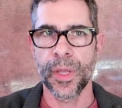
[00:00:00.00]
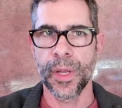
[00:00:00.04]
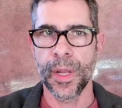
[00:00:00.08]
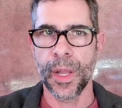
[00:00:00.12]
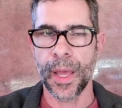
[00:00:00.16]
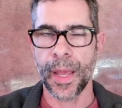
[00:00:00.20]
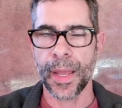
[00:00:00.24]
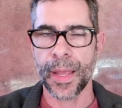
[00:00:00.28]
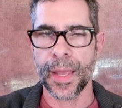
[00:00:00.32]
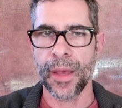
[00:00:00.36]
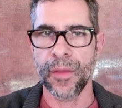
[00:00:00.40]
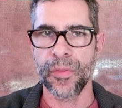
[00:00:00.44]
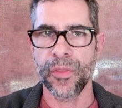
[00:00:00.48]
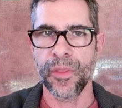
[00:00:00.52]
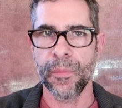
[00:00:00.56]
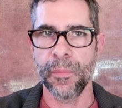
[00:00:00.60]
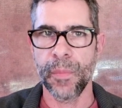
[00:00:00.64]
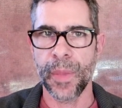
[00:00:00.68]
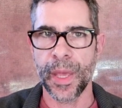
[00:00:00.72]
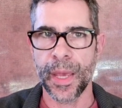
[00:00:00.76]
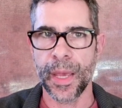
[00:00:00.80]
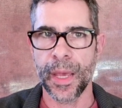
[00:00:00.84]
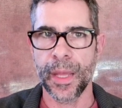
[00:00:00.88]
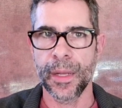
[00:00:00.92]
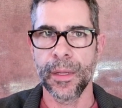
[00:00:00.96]
knock out the
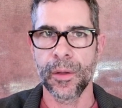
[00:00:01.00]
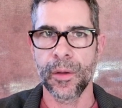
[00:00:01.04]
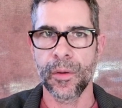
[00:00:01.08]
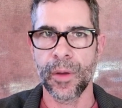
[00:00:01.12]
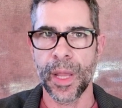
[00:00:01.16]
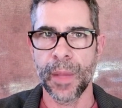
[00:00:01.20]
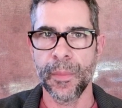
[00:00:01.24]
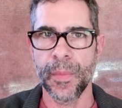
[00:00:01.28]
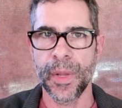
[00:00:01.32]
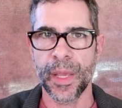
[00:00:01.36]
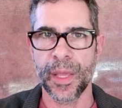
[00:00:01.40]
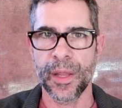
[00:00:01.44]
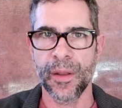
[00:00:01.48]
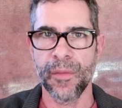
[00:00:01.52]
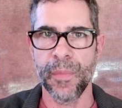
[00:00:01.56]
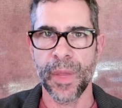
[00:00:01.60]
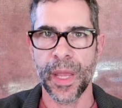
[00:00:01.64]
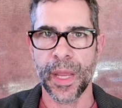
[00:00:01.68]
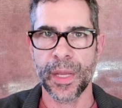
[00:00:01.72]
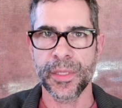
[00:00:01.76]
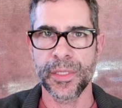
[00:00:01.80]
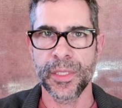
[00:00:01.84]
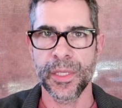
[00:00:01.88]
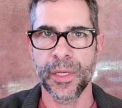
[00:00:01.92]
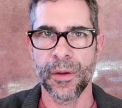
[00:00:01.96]
bad gram-negative
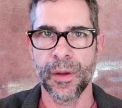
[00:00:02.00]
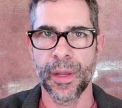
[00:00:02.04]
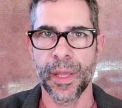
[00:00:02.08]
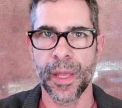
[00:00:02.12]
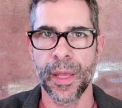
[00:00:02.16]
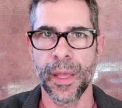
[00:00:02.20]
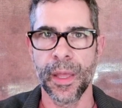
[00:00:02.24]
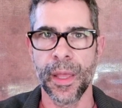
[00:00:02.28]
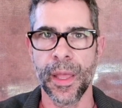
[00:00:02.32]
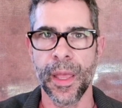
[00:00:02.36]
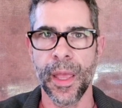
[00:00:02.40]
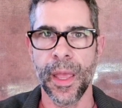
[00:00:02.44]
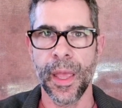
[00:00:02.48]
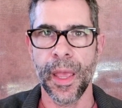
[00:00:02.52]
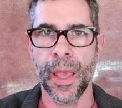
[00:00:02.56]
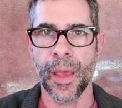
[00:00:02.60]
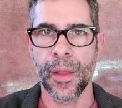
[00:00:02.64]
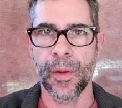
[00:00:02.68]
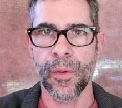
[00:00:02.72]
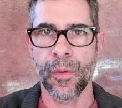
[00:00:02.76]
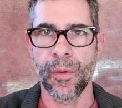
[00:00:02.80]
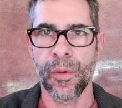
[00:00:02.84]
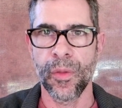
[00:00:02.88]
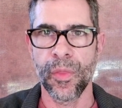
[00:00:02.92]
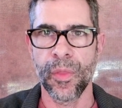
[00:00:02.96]
bacteria and
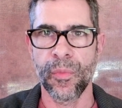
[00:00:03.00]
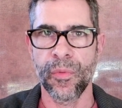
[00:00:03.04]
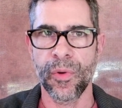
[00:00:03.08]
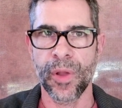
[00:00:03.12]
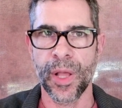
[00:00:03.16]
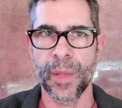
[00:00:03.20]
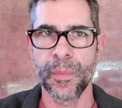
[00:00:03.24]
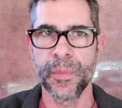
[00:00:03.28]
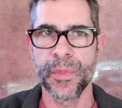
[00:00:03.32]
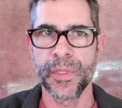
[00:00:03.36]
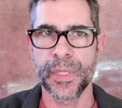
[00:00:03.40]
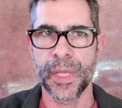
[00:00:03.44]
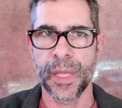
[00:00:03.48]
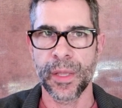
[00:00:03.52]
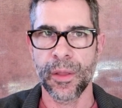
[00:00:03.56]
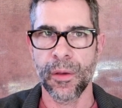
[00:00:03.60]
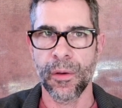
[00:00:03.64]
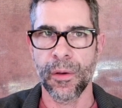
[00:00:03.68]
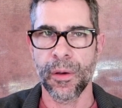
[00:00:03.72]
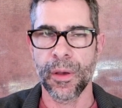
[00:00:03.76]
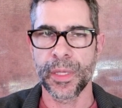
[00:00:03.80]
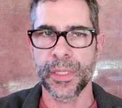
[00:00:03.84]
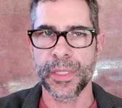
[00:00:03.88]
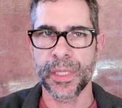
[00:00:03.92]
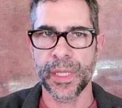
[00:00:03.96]
all the problems they
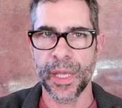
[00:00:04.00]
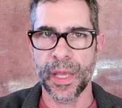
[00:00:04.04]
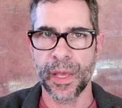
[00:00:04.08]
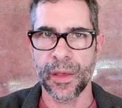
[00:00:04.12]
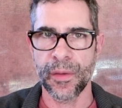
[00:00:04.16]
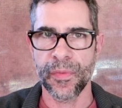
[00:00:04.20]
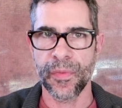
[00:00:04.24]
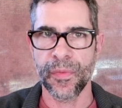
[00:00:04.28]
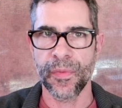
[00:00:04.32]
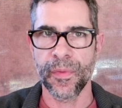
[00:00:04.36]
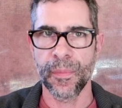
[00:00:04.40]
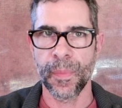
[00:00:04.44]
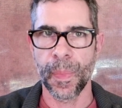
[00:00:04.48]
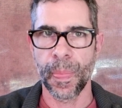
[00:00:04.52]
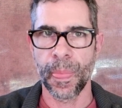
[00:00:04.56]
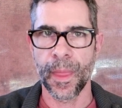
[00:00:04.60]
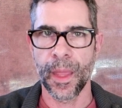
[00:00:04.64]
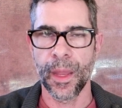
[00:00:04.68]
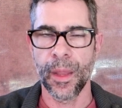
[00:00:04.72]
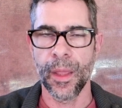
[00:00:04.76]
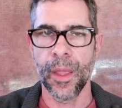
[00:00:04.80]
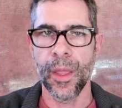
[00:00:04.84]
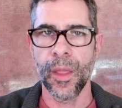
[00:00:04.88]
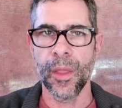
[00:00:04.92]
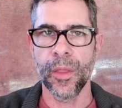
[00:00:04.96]
cause if
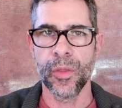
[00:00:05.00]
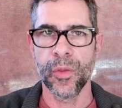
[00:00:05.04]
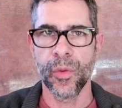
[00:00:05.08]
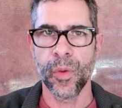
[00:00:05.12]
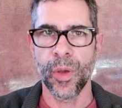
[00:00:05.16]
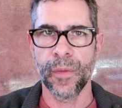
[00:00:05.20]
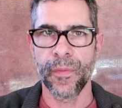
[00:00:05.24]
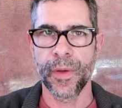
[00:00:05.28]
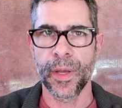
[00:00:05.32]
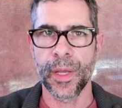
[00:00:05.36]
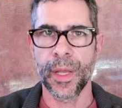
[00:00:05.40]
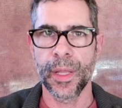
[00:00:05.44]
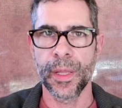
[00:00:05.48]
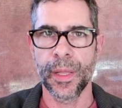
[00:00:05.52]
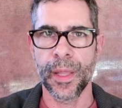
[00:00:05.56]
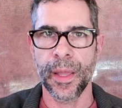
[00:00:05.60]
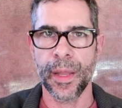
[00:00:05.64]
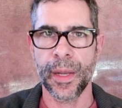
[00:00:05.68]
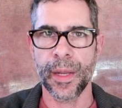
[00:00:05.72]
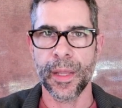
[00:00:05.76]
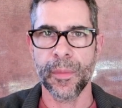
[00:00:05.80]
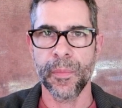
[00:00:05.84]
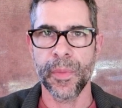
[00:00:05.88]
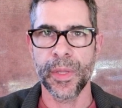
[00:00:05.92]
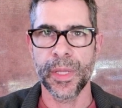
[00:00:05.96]
you have a
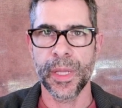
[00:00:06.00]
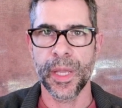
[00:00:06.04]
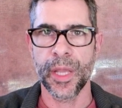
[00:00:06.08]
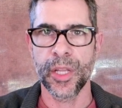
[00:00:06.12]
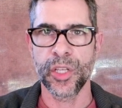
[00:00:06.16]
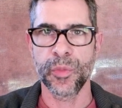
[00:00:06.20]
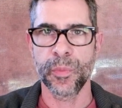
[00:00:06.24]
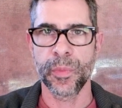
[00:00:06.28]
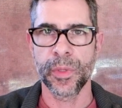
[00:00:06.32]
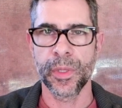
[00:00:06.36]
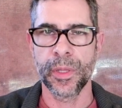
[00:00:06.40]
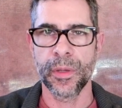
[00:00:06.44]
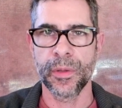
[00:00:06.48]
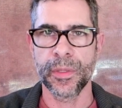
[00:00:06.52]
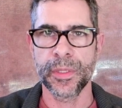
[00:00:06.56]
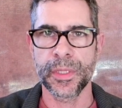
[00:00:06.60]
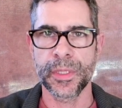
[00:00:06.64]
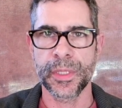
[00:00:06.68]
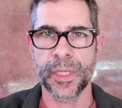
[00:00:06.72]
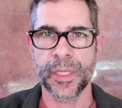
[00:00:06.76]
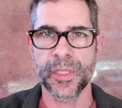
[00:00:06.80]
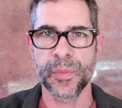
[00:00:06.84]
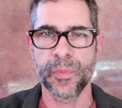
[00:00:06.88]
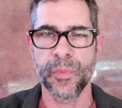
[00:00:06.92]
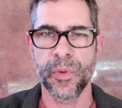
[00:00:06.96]
colonic pH below
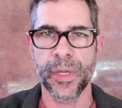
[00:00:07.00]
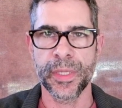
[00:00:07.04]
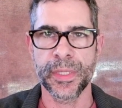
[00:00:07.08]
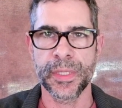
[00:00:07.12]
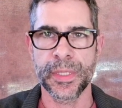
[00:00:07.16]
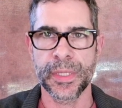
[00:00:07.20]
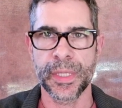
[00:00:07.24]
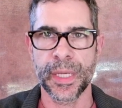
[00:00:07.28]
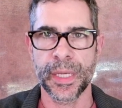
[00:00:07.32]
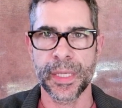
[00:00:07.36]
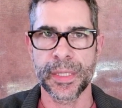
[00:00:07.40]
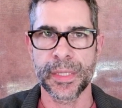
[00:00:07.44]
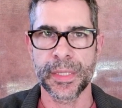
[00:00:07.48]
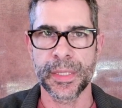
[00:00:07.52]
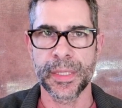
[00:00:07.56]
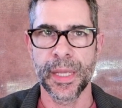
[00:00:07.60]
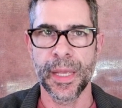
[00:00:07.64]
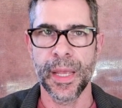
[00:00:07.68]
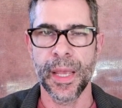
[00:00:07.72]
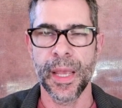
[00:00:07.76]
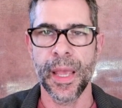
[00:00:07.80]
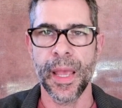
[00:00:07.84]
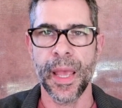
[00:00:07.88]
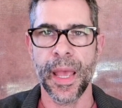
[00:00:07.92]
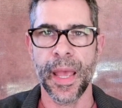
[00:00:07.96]
6.6
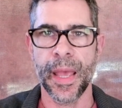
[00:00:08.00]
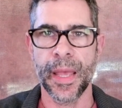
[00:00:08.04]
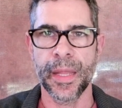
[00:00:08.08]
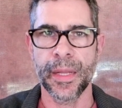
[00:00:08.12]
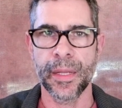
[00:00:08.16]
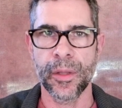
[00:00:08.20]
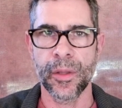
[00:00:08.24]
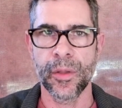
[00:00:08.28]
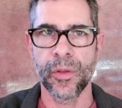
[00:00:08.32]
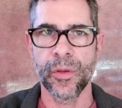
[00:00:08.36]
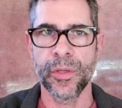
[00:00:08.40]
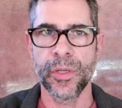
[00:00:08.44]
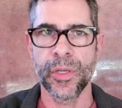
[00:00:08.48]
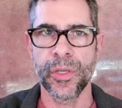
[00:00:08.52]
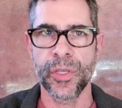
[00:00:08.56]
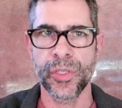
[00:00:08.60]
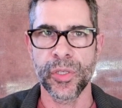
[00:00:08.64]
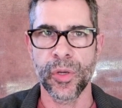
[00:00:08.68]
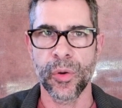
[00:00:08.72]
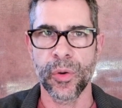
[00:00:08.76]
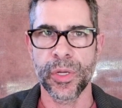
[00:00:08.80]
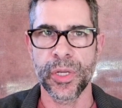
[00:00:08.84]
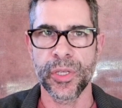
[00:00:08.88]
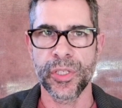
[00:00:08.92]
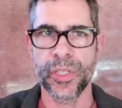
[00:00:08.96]
and good
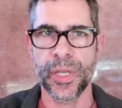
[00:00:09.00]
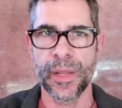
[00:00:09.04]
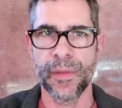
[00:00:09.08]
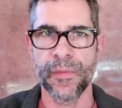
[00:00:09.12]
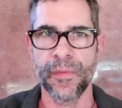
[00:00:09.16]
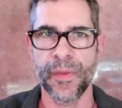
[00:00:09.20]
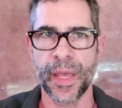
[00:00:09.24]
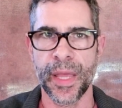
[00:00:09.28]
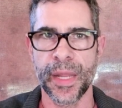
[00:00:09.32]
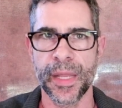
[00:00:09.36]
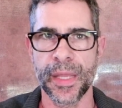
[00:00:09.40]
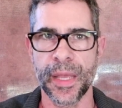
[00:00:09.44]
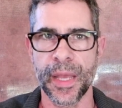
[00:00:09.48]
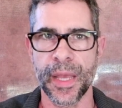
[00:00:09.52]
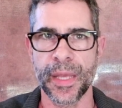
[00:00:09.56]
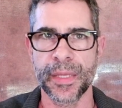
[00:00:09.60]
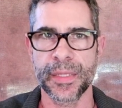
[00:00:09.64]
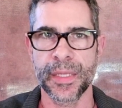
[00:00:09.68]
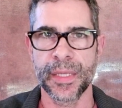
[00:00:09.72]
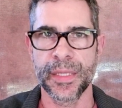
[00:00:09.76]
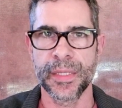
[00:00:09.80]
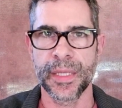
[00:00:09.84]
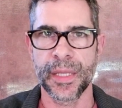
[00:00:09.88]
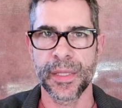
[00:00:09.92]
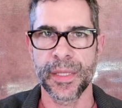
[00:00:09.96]
short-chain fatty
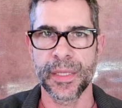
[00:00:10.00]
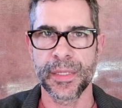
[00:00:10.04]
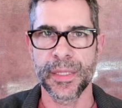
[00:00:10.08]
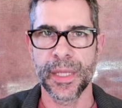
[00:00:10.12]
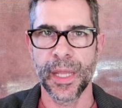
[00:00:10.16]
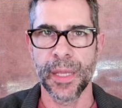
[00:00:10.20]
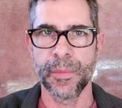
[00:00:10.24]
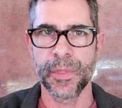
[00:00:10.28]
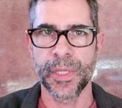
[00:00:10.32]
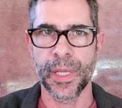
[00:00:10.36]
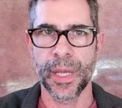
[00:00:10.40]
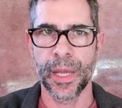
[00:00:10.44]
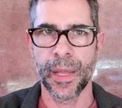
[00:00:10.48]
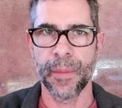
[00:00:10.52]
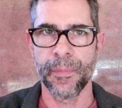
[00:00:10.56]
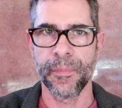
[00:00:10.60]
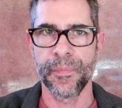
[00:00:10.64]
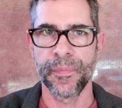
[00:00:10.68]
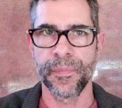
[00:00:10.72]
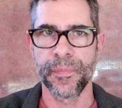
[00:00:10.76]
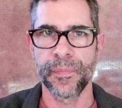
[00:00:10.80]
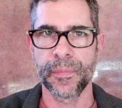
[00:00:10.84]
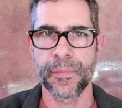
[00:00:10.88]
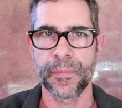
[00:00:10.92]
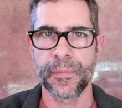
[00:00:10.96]
acids at the same time.
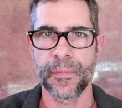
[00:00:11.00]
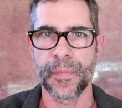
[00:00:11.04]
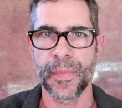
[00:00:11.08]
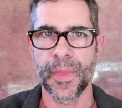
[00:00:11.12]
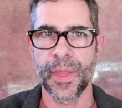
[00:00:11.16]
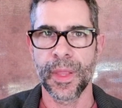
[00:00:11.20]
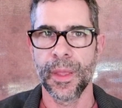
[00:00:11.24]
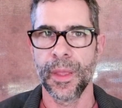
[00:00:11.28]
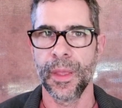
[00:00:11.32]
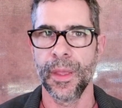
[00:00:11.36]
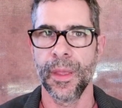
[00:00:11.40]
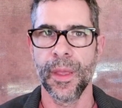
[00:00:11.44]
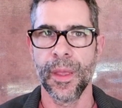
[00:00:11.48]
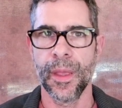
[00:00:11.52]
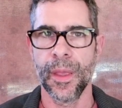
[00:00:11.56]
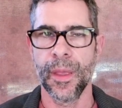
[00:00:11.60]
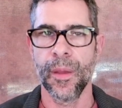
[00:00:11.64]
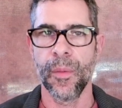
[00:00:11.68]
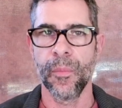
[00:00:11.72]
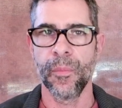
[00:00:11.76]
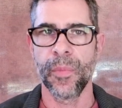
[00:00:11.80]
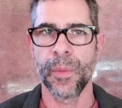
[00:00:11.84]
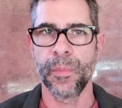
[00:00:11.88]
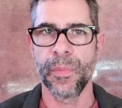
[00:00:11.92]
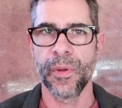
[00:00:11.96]

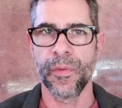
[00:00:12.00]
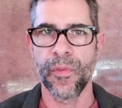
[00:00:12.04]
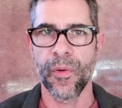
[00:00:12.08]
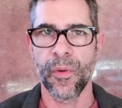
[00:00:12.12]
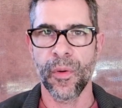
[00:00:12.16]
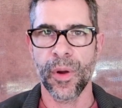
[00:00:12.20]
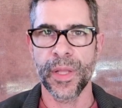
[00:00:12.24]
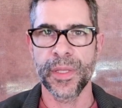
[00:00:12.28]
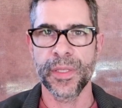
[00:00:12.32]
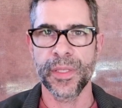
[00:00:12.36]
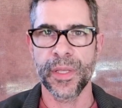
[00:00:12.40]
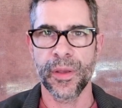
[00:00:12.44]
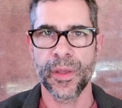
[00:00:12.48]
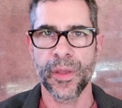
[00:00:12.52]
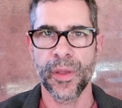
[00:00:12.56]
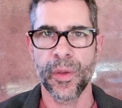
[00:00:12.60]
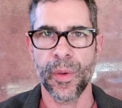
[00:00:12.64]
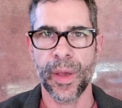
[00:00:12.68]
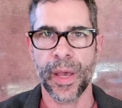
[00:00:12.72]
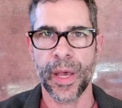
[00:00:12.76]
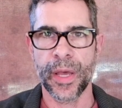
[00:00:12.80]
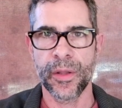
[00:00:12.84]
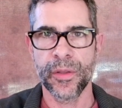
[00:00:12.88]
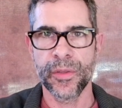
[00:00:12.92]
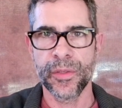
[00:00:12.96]
But before I tell you
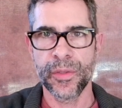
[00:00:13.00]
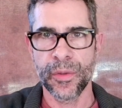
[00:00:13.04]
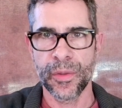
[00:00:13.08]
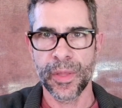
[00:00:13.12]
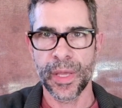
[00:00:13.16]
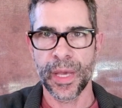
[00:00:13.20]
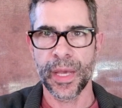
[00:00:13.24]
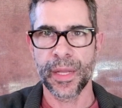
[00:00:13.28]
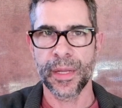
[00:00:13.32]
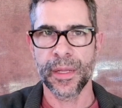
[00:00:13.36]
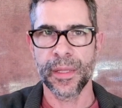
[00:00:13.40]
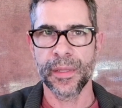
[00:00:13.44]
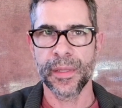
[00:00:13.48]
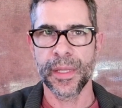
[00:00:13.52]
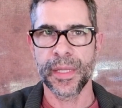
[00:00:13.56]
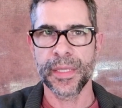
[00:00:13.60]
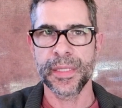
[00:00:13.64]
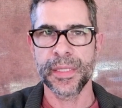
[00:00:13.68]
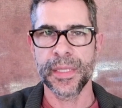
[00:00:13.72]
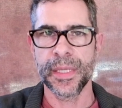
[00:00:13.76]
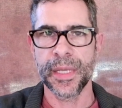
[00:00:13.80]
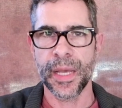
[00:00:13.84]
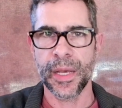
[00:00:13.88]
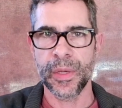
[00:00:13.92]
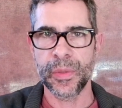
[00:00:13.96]
how to do that, let's
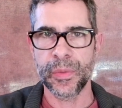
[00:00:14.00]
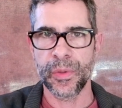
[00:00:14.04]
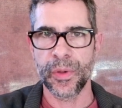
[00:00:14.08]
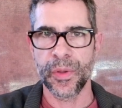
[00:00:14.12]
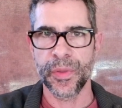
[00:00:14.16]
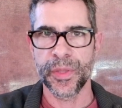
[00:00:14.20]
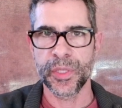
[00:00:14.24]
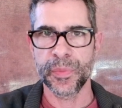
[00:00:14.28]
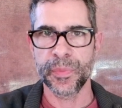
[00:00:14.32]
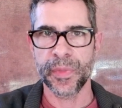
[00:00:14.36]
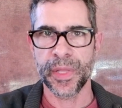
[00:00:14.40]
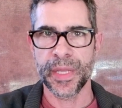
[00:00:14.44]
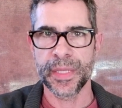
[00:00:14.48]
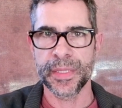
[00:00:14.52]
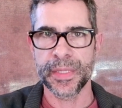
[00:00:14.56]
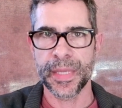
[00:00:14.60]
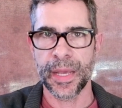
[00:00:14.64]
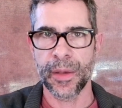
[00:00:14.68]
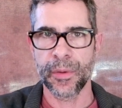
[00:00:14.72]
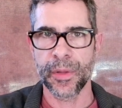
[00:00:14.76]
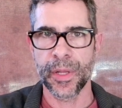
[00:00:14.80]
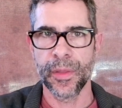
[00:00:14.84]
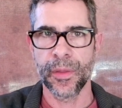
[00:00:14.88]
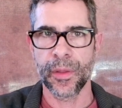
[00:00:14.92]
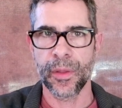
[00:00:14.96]
see how all this plays
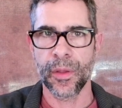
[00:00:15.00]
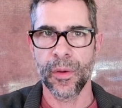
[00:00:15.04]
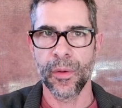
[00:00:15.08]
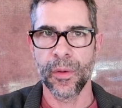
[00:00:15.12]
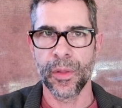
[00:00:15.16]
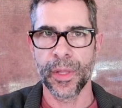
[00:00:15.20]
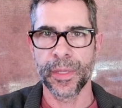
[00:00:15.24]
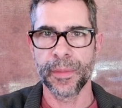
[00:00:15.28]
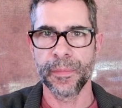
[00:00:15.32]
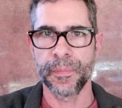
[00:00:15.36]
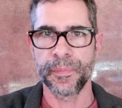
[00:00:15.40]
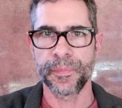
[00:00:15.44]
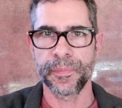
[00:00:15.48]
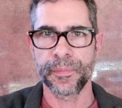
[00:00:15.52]
out in the colon.